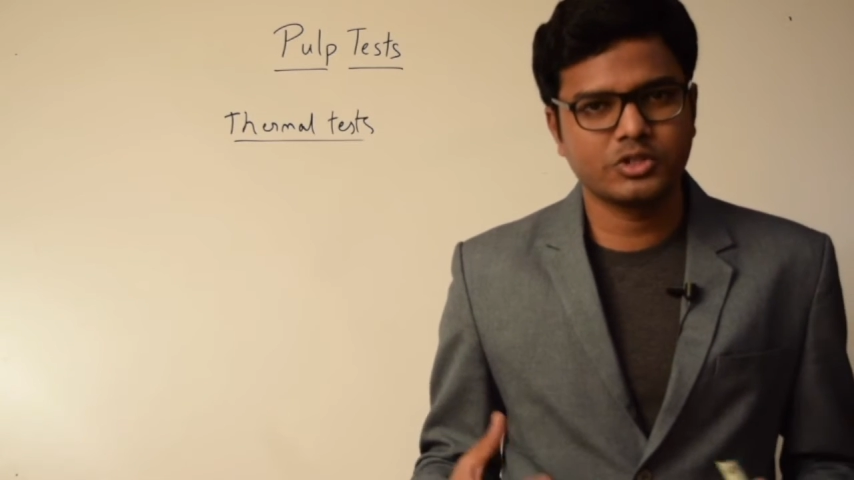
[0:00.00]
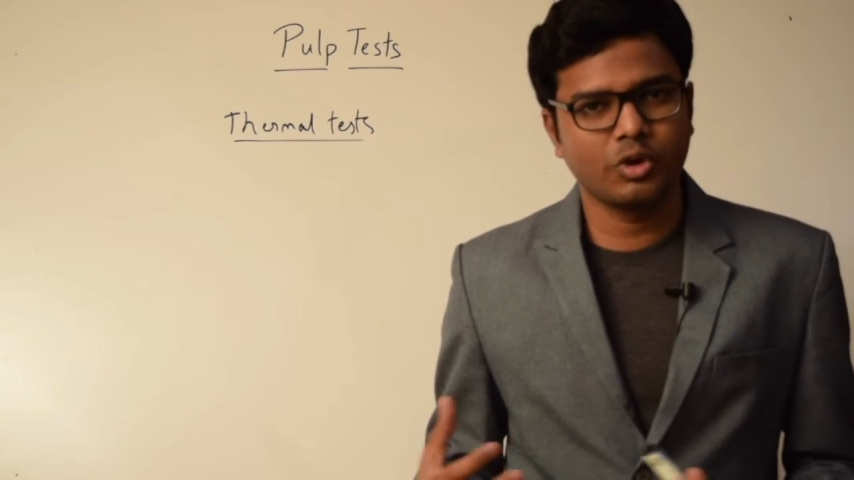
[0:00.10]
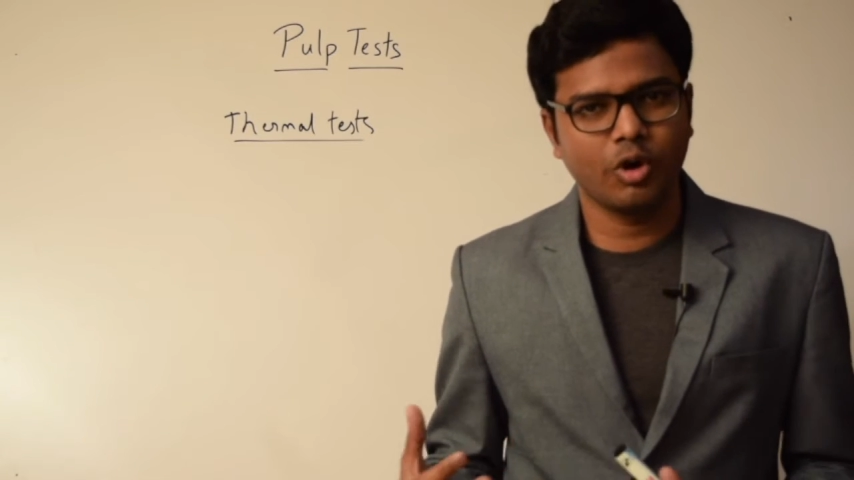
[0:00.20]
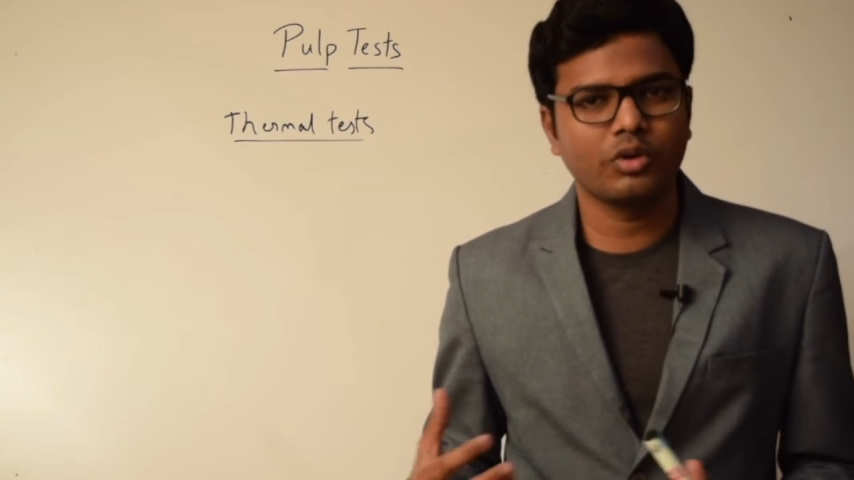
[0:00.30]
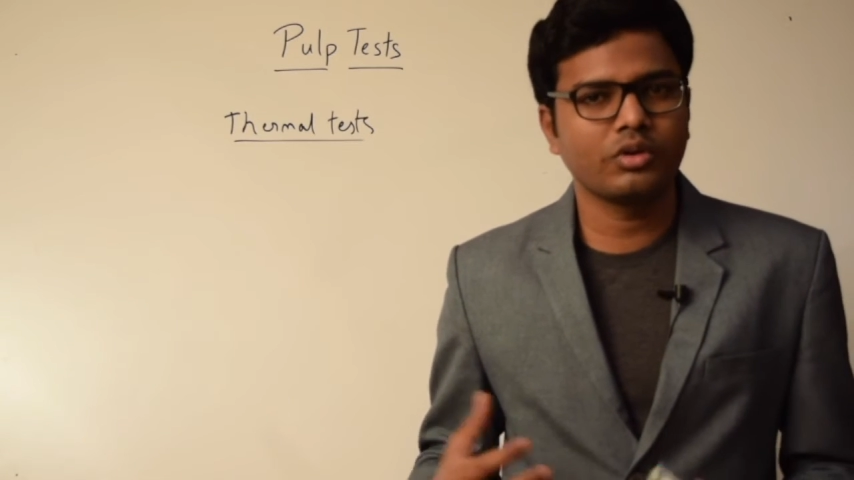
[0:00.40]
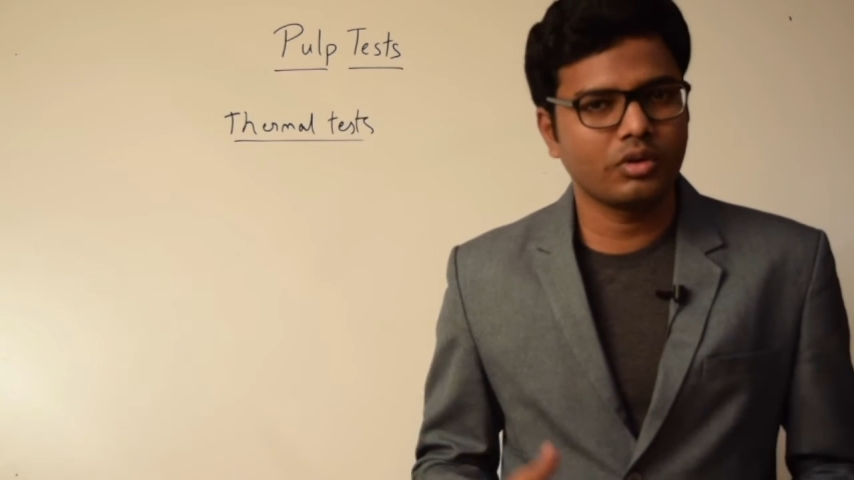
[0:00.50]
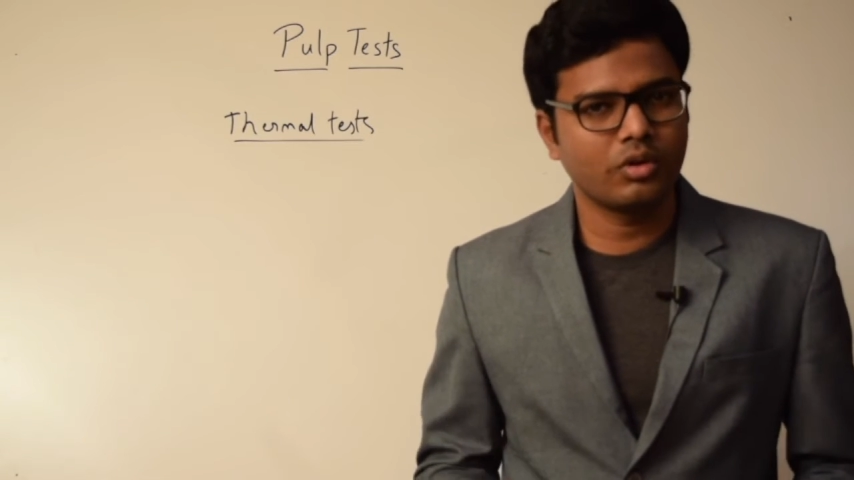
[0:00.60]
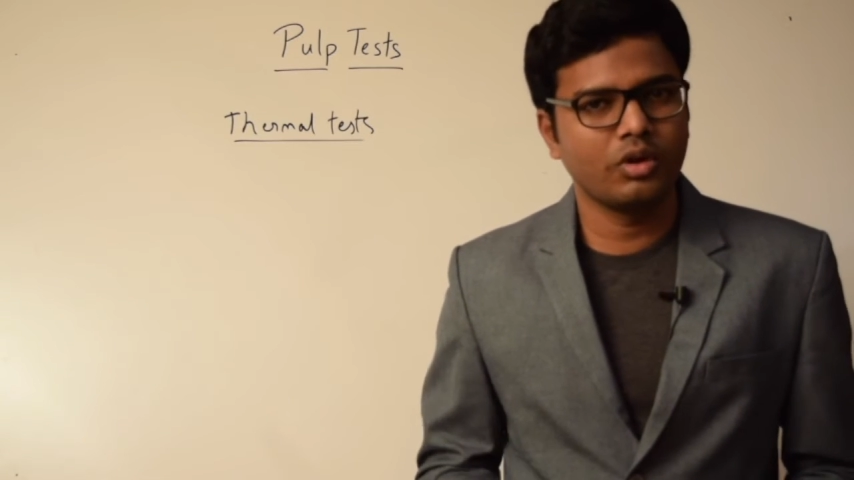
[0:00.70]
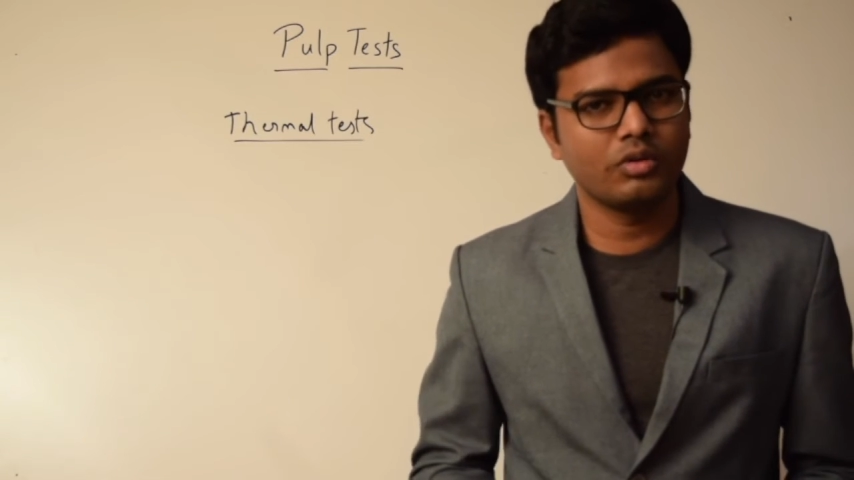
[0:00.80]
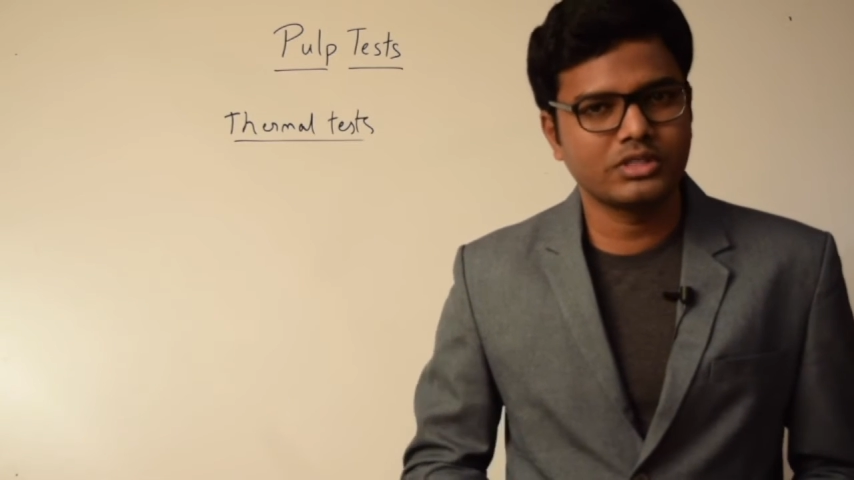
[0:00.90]
to hot or
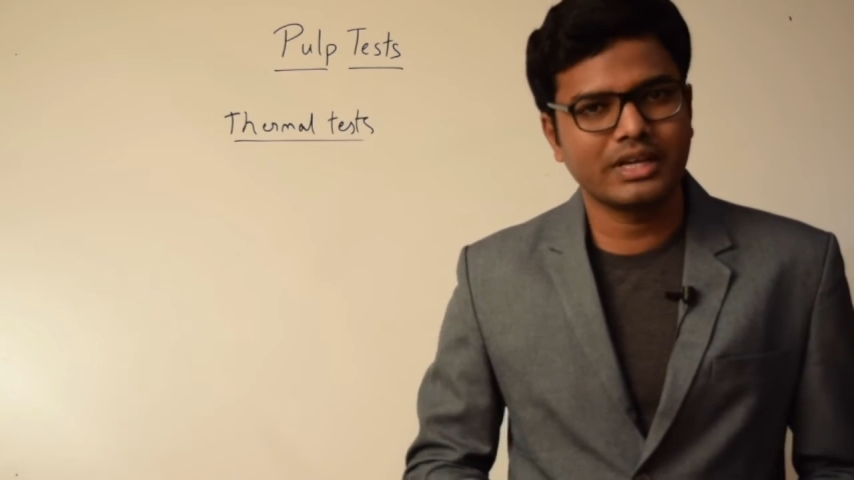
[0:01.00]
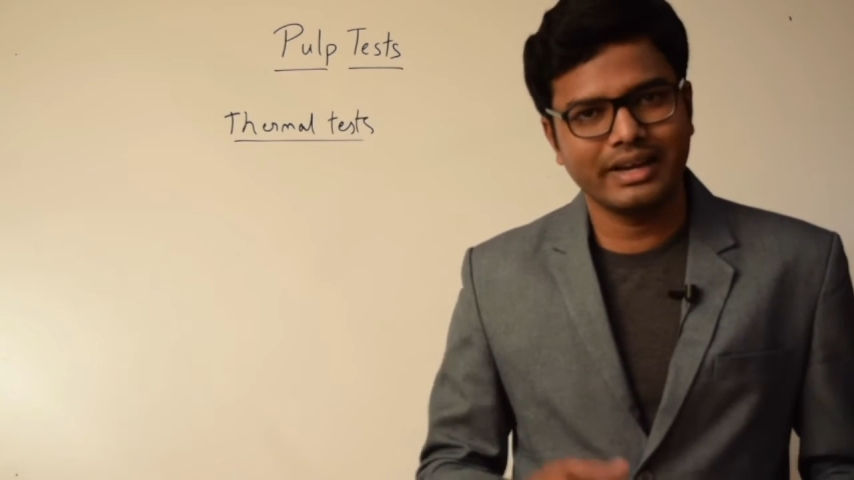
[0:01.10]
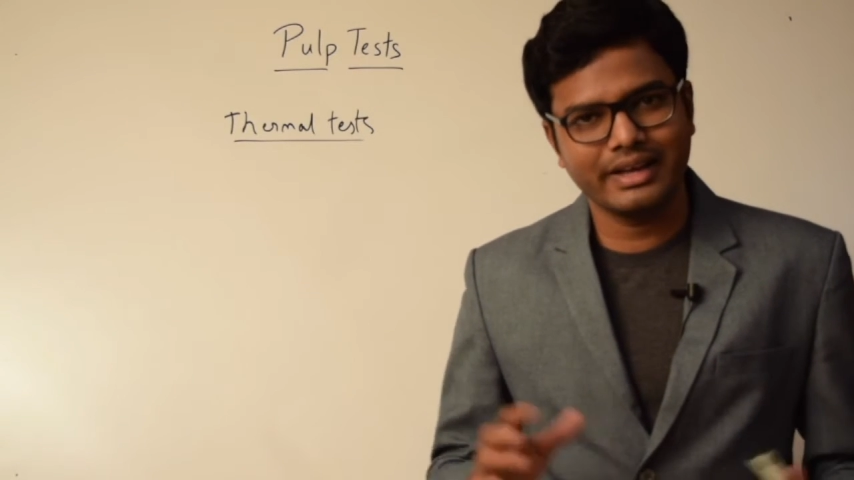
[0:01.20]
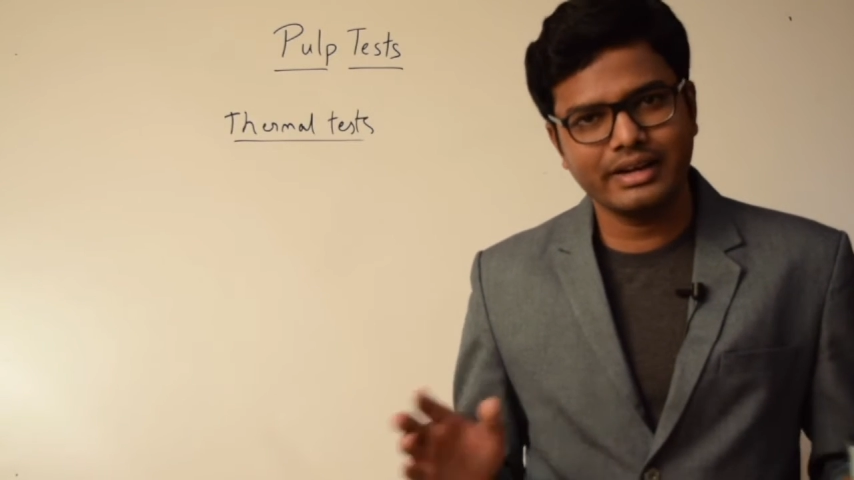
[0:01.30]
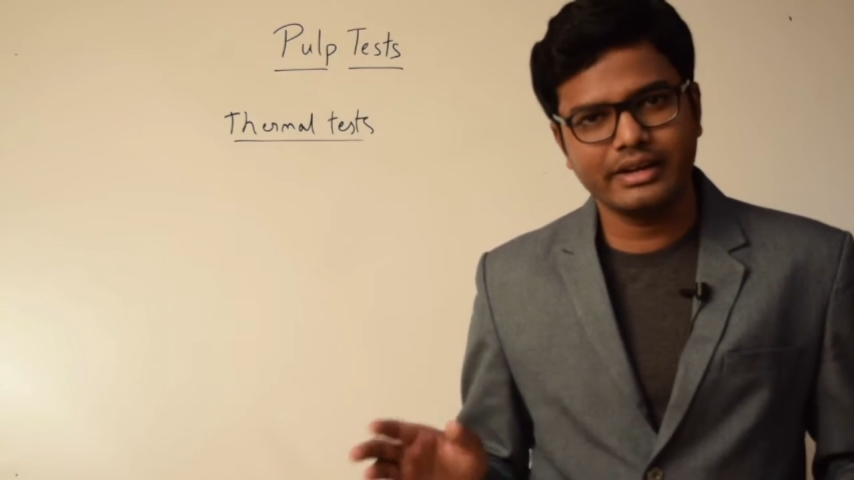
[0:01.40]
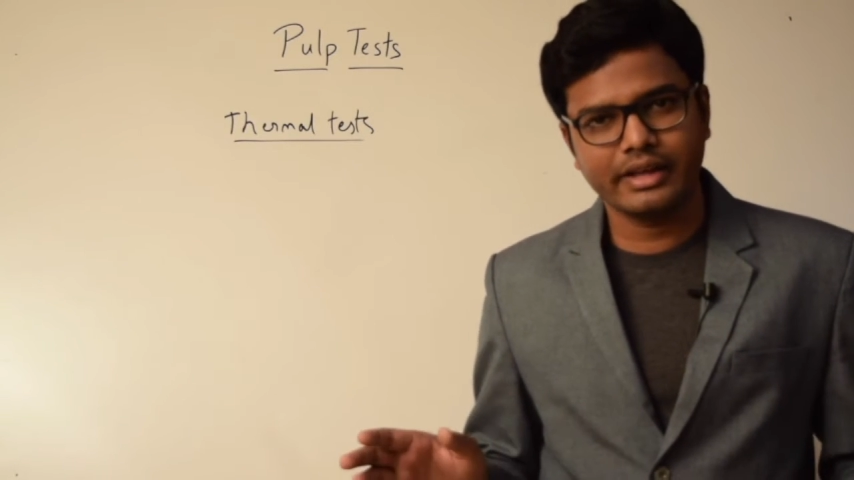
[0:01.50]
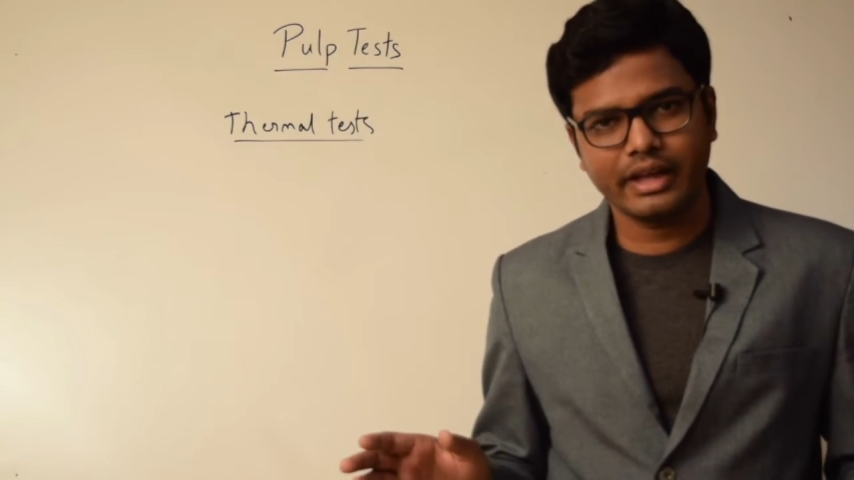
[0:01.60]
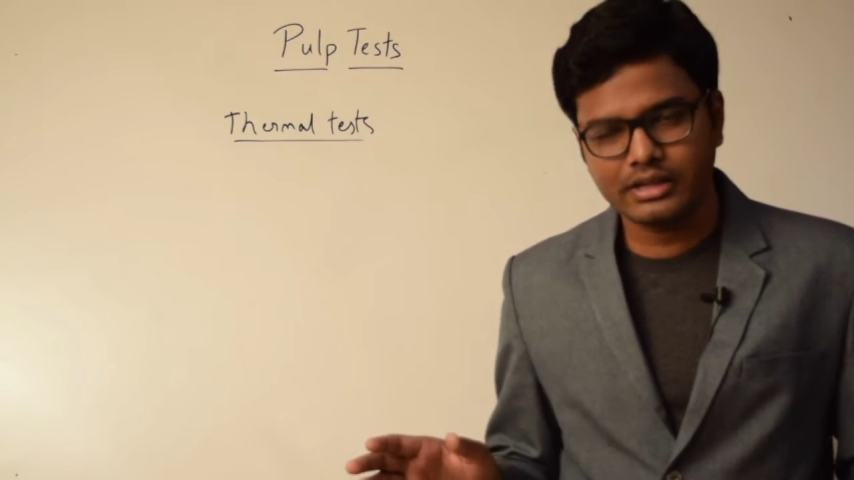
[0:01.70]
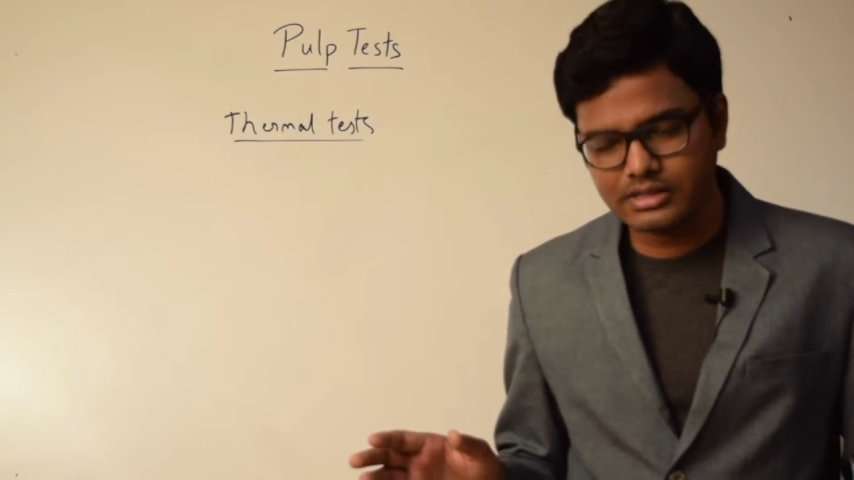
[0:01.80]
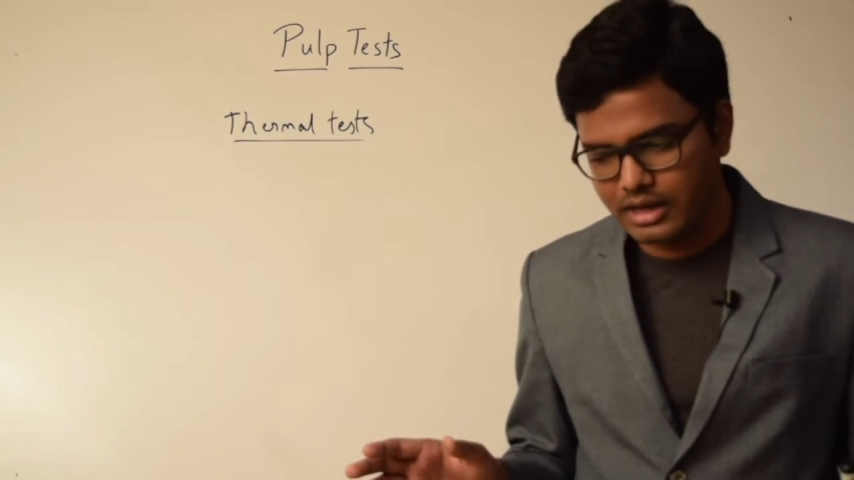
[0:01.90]
cold which clearly indicates